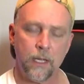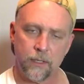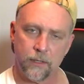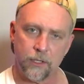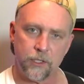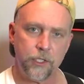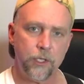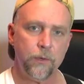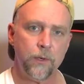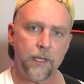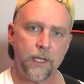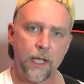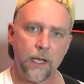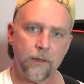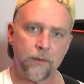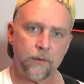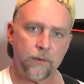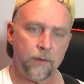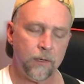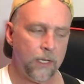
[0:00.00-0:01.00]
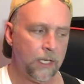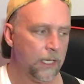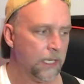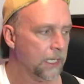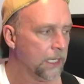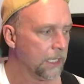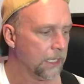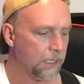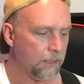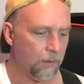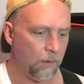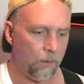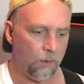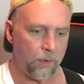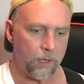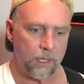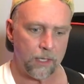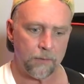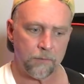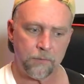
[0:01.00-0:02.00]
The 2 together,
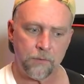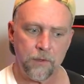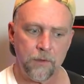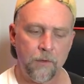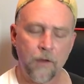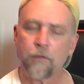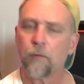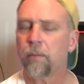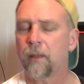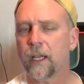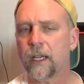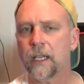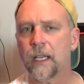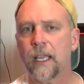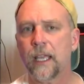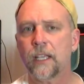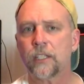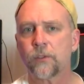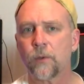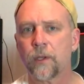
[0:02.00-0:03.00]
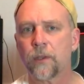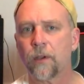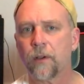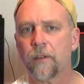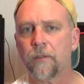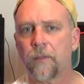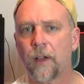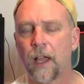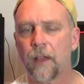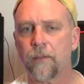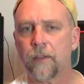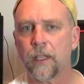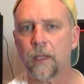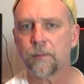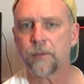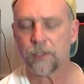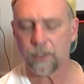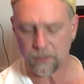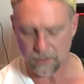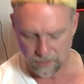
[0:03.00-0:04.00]
if you've ever played an ES335
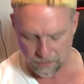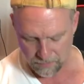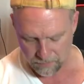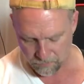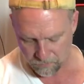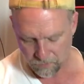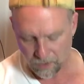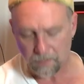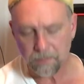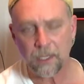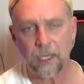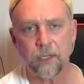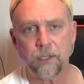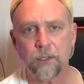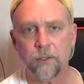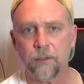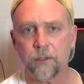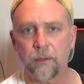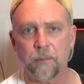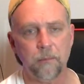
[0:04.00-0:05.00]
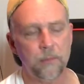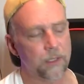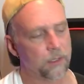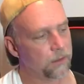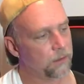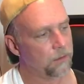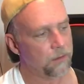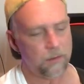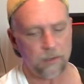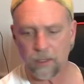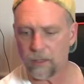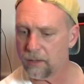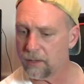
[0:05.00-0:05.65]
Gibson, drop that dude in the middle,